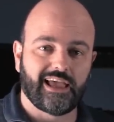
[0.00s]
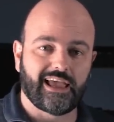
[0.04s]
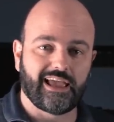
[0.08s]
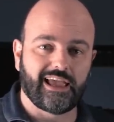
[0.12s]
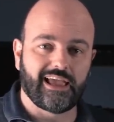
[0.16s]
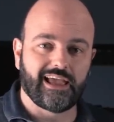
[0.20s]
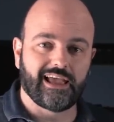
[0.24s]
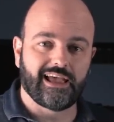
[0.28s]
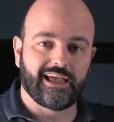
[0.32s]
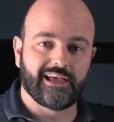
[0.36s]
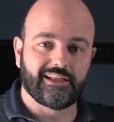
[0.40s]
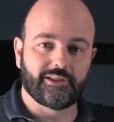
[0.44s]

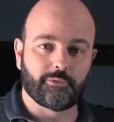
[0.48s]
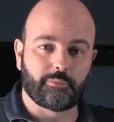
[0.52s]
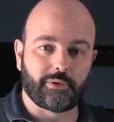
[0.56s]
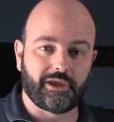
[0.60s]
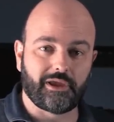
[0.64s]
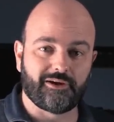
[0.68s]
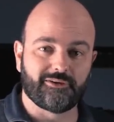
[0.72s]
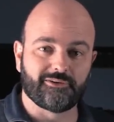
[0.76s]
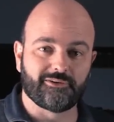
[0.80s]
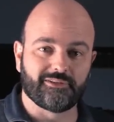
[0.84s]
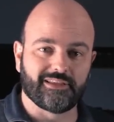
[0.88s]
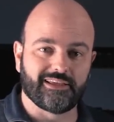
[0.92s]
and
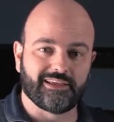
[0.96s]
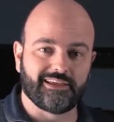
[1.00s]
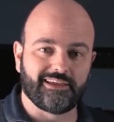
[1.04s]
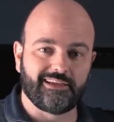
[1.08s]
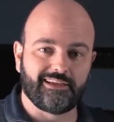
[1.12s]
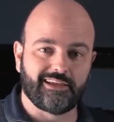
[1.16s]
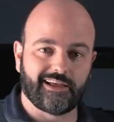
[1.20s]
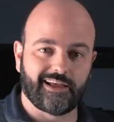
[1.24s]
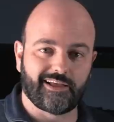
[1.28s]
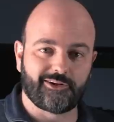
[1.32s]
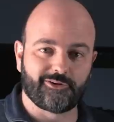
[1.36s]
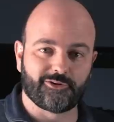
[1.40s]

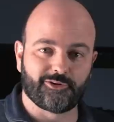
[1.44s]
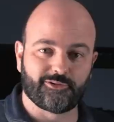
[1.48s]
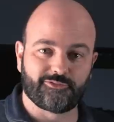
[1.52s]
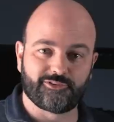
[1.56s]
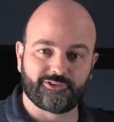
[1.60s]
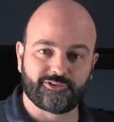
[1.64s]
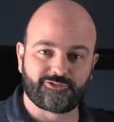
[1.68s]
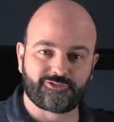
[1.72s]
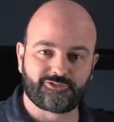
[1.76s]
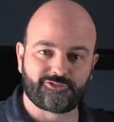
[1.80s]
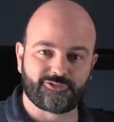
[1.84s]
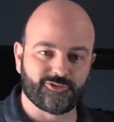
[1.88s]
apparently, I don't know if
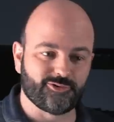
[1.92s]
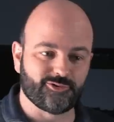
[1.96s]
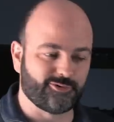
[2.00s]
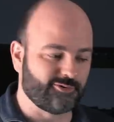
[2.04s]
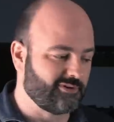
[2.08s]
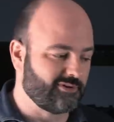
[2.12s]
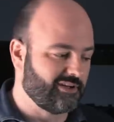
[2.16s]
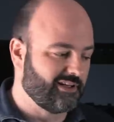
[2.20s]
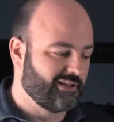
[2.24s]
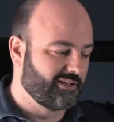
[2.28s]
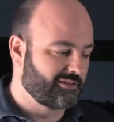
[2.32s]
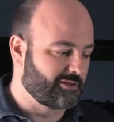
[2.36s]
it's
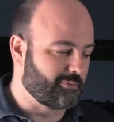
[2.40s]
true,